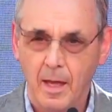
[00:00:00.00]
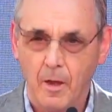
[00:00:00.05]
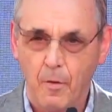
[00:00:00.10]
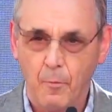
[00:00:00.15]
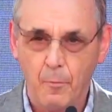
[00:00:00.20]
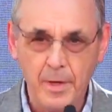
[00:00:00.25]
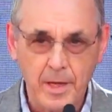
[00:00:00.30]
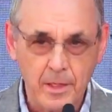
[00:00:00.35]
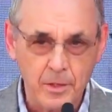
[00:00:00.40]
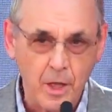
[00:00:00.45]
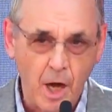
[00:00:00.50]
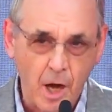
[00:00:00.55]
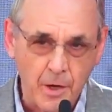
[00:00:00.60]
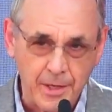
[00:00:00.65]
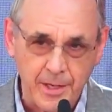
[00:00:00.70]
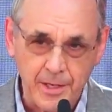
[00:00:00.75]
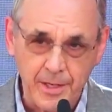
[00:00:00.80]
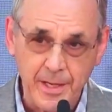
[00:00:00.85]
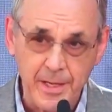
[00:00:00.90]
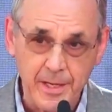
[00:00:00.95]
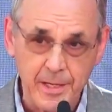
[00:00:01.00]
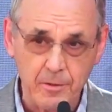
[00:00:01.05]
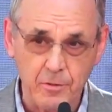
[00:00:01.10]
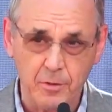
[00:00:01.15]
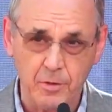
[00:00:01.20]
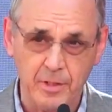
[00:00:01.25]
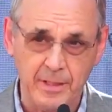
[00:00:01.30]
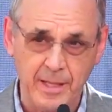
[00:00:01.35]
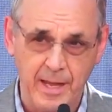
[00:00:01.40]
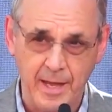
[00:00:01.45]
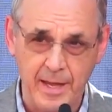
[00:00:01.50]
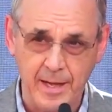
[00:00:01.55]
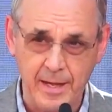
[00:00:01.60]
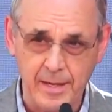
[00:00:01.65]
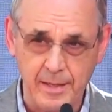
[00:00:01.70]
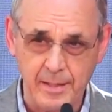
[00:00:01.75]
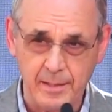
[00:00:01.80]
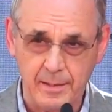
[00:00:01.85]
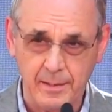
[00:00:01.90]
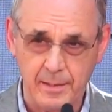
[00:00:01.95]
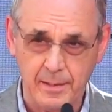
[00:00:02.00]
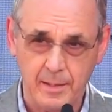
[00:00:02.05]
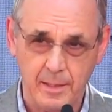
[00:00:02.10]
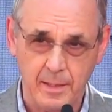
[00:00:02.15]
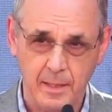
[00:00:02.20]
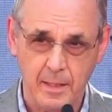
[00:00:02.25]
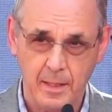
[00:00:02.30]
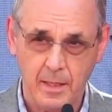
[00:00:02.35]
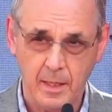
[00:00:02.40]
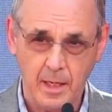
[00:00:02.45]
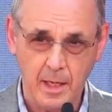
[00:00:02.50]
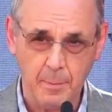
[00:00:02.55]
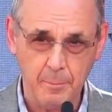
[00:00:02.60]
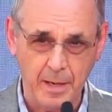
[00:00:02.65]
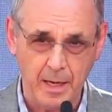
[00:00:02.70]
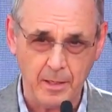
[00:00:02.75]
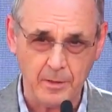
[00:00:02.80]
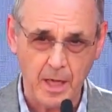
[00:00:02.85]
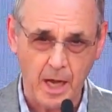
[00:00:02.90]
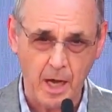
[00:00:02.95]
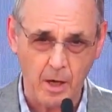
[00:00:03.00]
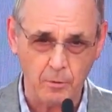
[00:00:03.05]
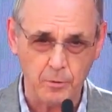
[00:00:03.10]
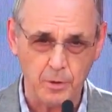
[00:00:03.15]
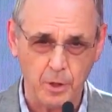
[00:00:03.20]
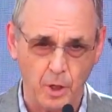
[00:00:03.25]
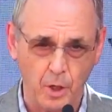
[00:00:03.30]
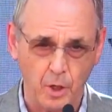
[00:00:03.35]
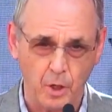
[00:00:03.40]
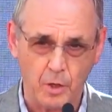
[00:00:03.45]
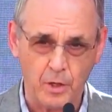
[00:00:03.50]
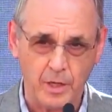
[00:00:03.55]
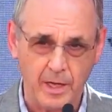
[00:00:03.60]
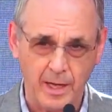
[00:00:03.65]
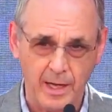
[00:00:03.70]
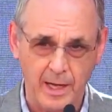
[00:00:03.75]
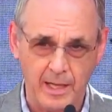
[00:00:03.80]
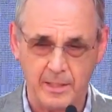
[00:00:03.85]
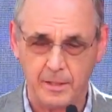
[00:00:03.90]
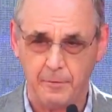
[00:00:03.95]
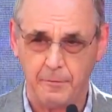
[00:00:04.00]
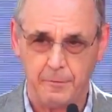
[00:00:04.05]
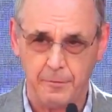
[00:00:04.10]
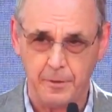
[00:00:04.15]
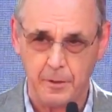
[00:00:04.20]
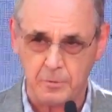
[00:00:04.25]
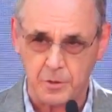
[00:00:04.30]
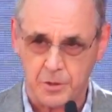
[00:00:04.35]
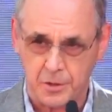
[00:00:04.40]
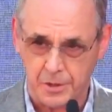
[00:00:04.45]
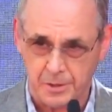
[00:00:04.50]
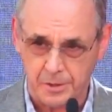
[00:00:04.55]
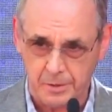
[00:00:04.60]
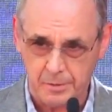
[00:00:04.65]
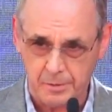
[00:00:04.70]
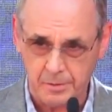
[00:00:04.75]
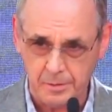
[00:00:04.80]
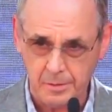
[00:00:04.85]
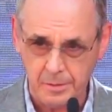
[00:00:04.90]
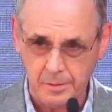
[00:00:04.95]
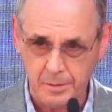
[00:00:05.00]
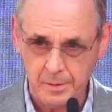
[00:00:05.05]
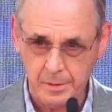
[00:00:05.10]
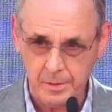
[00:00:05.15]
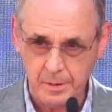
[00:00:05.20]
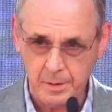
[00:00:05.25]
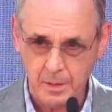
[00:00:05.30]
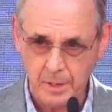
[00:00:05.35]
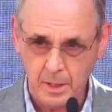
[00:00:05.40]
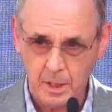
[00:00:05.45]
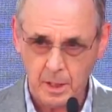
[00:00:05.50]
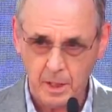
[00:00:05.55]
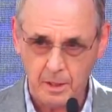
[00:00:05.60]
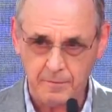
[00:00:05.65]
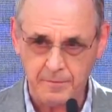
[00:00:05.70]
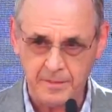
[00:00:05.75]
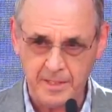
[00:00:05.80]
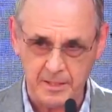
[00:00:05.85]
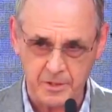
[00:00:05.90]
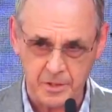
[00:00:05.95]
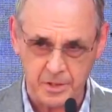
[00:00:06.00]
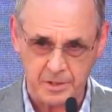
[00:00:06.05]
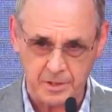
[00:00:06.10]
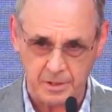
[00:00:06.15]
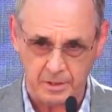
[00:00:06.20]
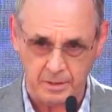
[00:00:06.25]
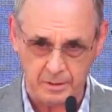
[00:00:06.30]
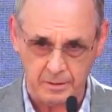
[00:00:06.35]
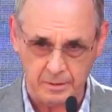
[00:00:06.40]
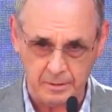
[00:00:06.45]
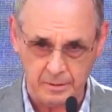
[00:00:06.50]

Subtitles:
We are talking here today about how to look at the future of digital.